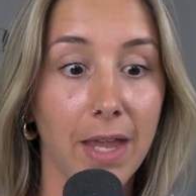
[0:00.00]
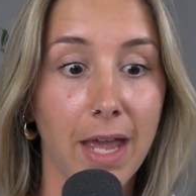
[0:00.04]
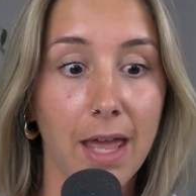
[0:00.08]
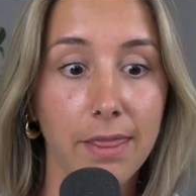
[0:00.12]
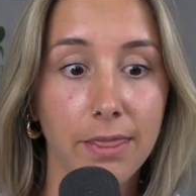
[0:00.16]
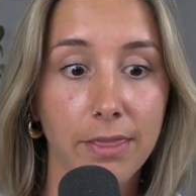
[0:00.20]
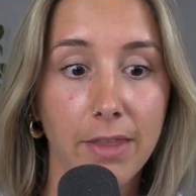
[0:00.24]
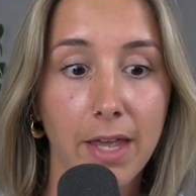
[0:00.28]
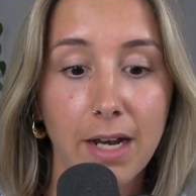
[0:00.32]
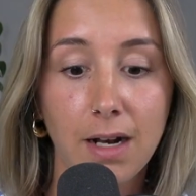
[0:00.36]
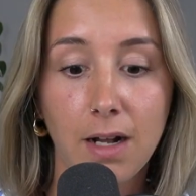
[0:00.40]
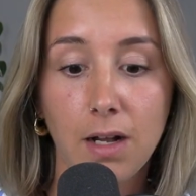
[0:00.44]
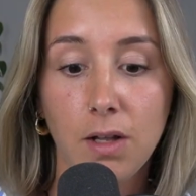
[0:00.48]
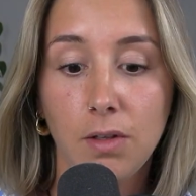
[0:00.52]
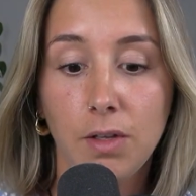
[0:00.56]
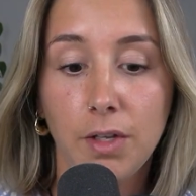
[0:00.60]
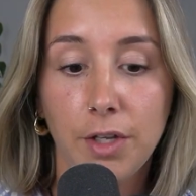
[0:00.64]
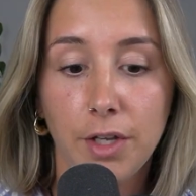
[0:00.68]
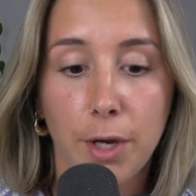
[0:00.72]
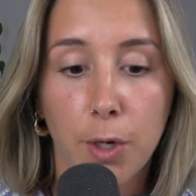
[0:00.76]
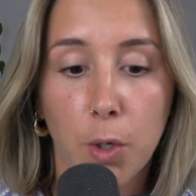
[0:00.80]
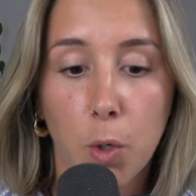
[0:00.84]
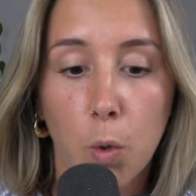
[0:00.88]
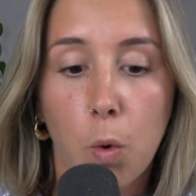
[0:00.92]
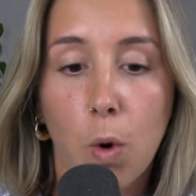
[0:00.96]
and then I'll
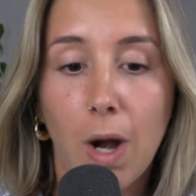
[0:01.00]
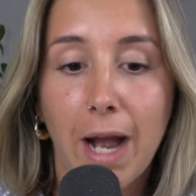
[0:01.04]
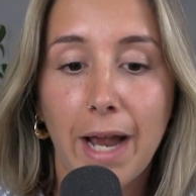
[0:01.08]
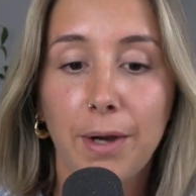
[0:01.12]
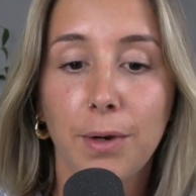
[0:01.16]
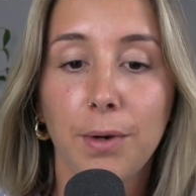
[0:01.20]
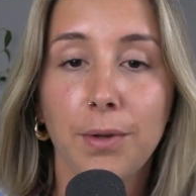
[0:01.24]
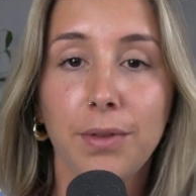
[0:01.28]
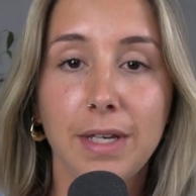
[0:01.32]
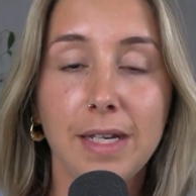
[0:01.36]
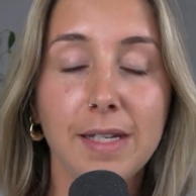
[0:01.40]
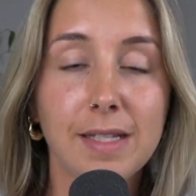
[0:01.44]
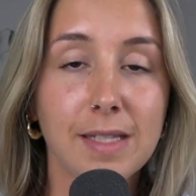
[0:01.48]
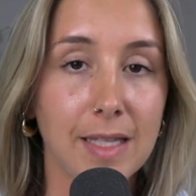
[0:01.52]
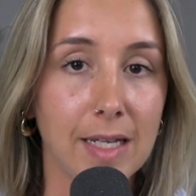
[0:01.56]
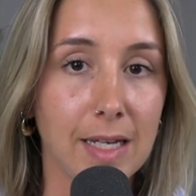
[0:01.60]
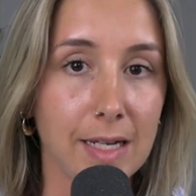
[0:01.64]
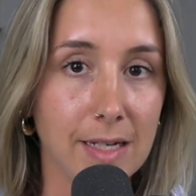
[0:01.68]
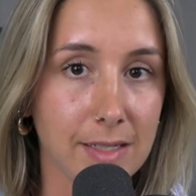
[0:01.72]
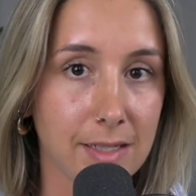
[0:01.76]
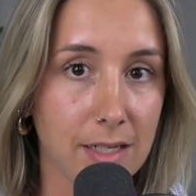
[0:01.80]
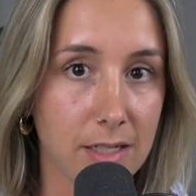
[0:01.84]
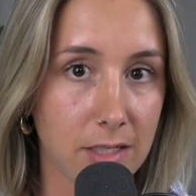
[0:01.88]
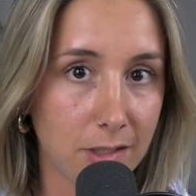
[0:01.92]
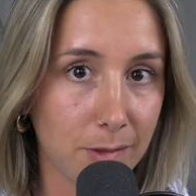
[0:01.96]
acquire these
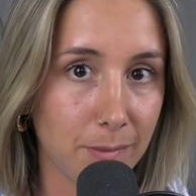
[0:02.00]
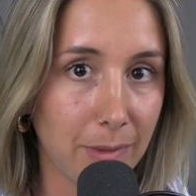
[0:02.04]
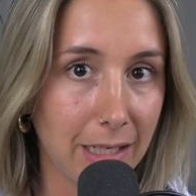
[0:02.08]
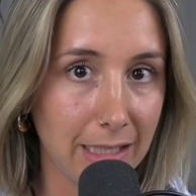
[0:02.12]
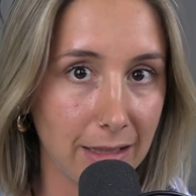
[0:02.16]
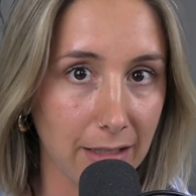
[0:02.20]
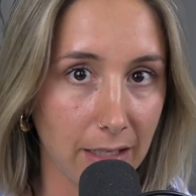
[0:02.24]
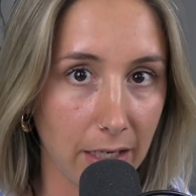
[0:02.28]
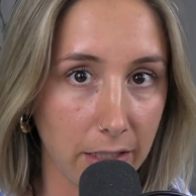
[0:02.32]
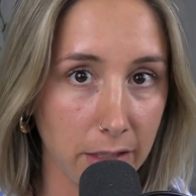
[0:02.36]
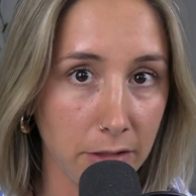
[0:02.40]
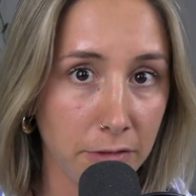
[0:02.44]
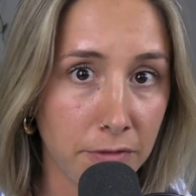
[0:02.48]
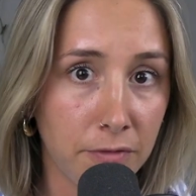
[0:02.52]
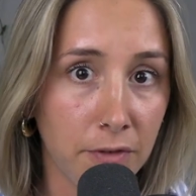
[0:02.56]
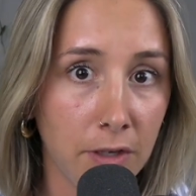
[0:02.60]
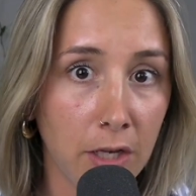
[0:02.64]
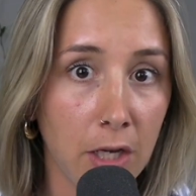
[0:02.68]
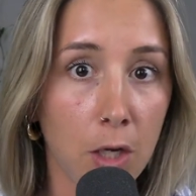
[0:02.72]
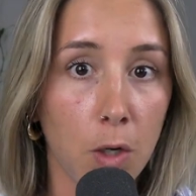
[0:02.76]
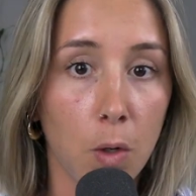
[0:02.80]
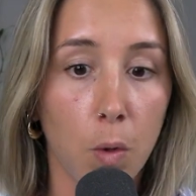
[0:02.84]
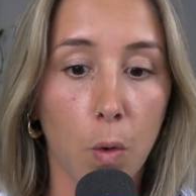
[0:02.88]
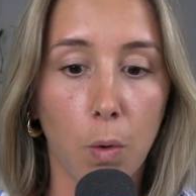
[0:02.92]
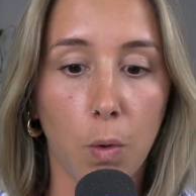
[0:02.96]
things into my life
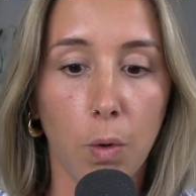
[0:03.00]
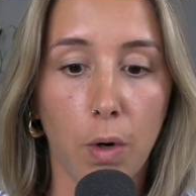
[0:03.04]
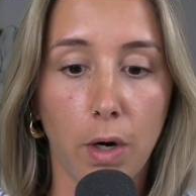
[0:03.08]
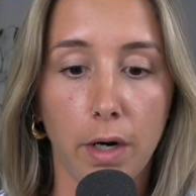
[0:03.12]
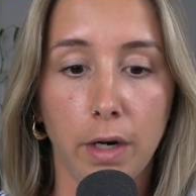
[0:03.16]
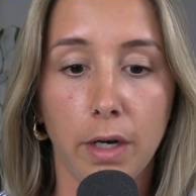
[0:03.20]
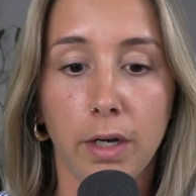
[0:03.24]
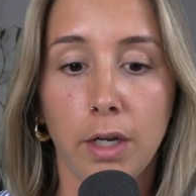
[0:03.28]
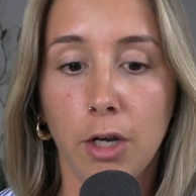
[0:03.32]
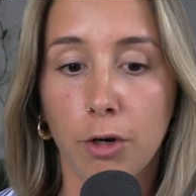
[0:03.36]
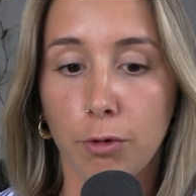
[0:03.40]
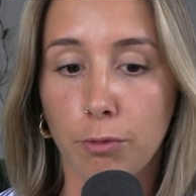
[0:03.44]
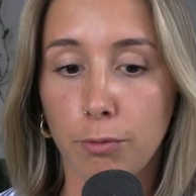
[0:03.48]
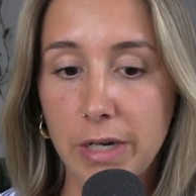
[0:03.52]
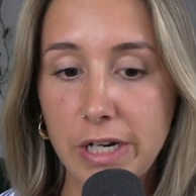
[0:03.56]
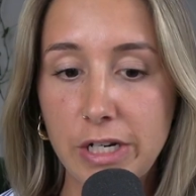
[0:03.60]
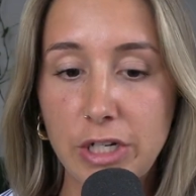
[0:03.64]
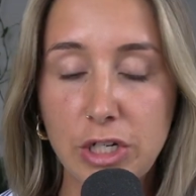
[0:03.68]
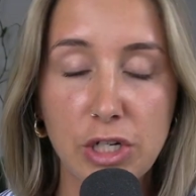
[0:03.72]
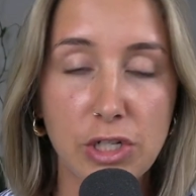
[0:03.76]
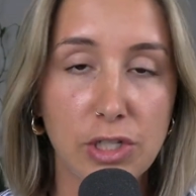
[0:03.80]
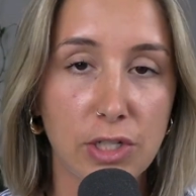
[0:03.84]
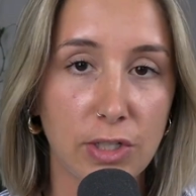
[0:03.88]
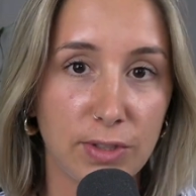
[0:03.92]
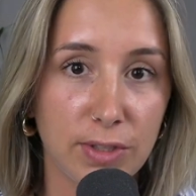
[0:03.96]
or
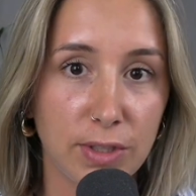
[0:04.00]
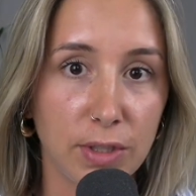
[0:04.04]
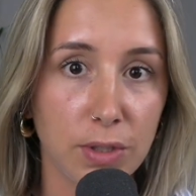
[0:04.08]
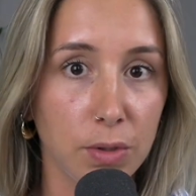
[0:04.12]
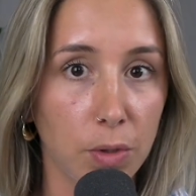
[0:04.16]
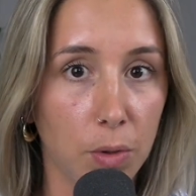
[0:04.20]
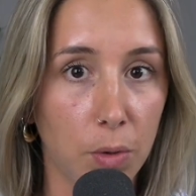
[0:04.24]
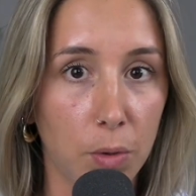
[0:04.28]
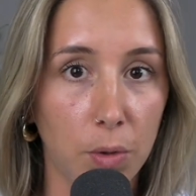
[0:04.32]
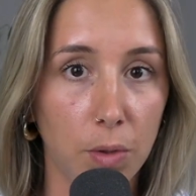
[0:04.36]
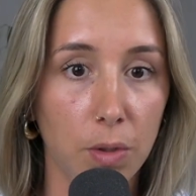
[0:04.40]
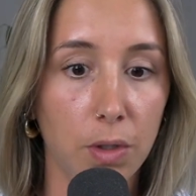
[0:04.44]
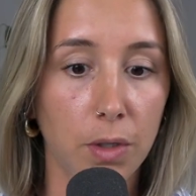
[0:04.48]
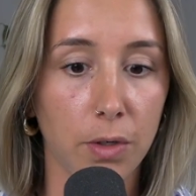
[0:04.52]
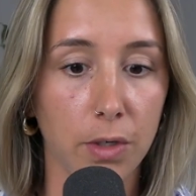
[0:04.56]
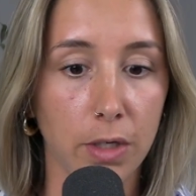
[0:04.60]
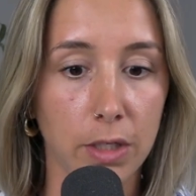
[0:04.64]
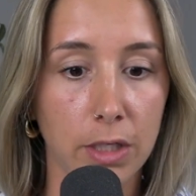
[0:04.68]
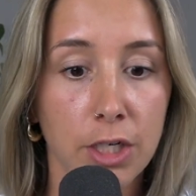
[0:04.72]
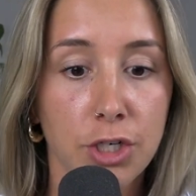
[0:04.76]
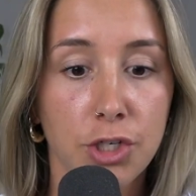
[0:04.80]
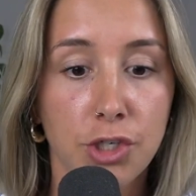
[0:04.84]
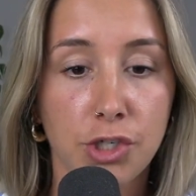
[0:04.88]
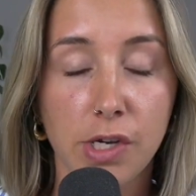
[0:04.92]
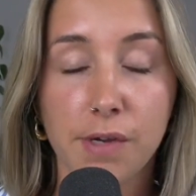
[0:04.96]
reach a certain goal
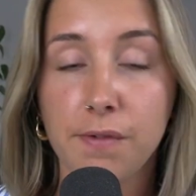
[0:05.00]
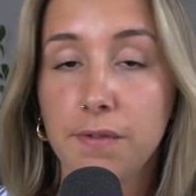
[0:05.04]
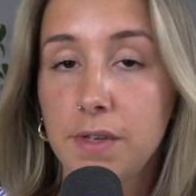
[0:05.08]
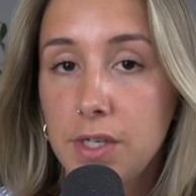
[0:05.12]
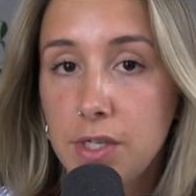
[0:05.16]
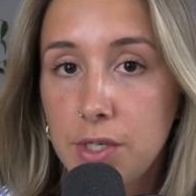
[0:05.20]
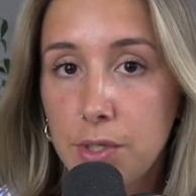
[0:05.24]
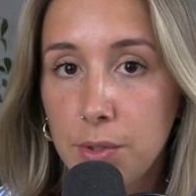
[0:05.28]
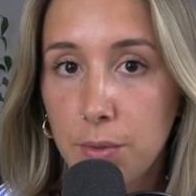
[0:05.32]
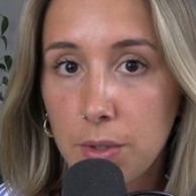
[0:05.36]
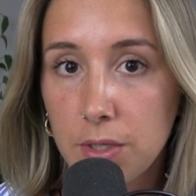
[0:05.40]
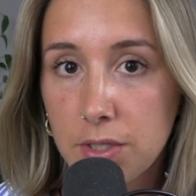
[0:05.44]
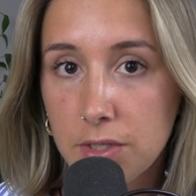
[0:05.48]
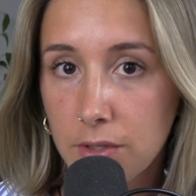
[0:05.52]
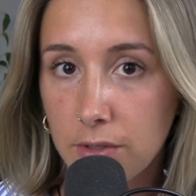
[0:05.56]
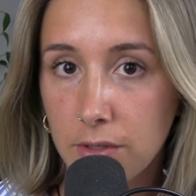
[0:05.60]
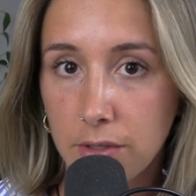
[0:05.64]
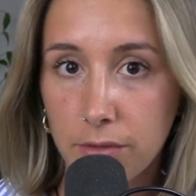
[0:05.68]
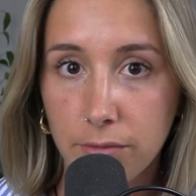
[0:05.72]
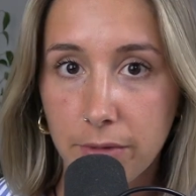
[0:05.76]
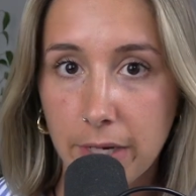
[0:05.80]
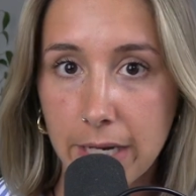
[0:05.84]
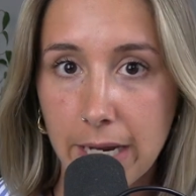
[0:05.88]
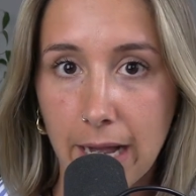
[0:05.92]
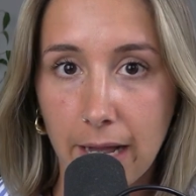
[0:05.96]
or shift into a
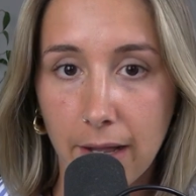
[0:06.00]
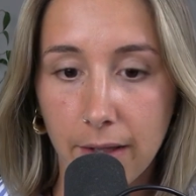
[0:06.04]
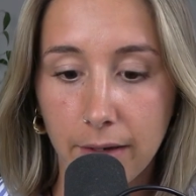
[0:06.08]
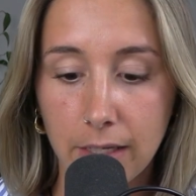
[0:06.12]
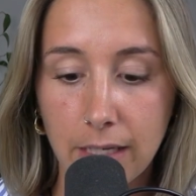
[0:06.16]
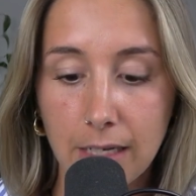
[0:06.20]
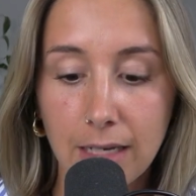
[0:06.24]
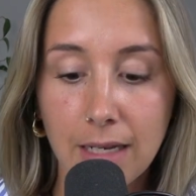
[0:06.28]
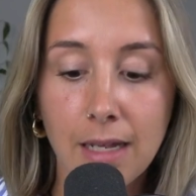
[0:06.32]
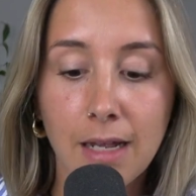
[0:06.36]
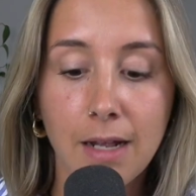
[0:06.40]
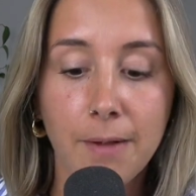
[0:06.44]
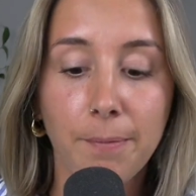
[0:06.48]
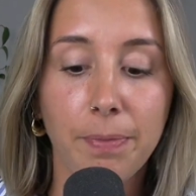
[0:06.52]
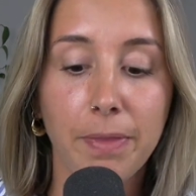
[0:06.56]
certain reality,